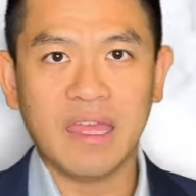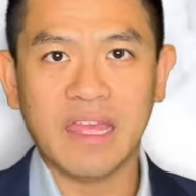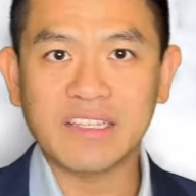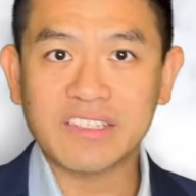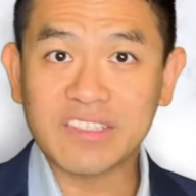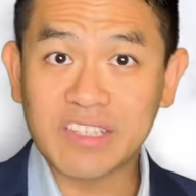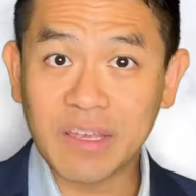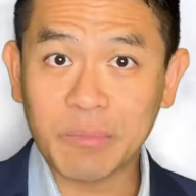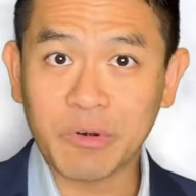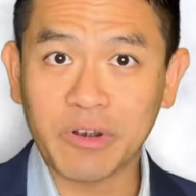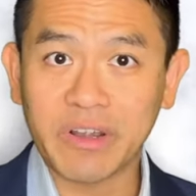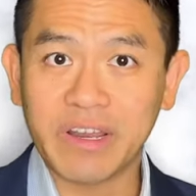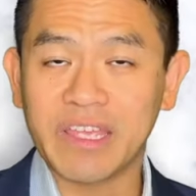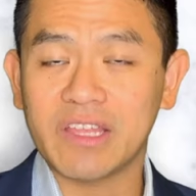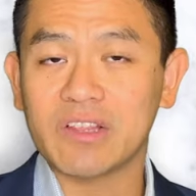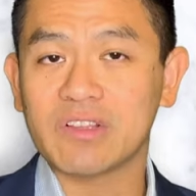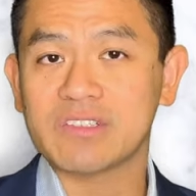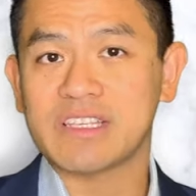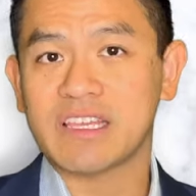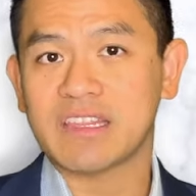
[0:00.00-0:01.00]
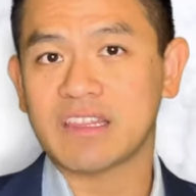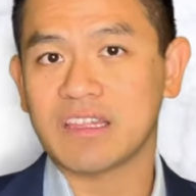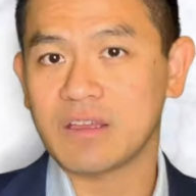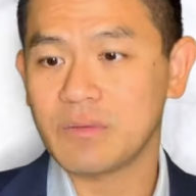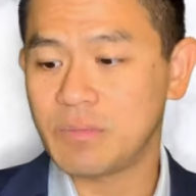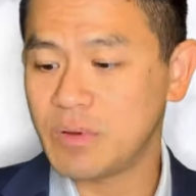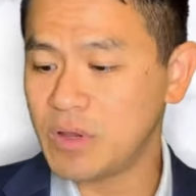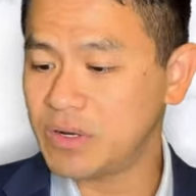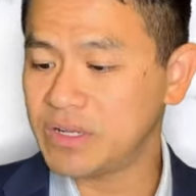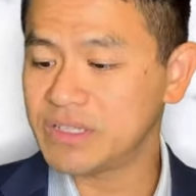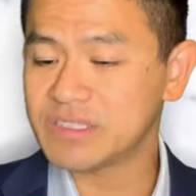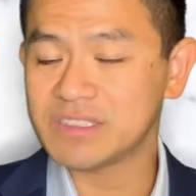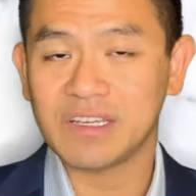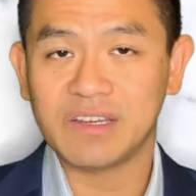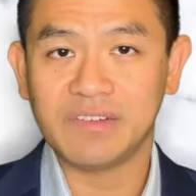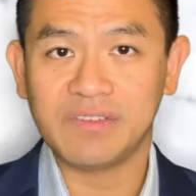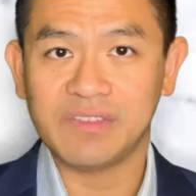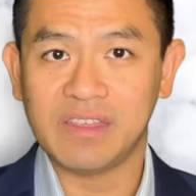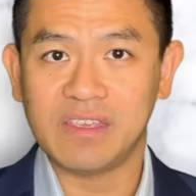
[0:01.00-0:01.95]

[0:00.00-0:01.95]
In summary, it looks like the components of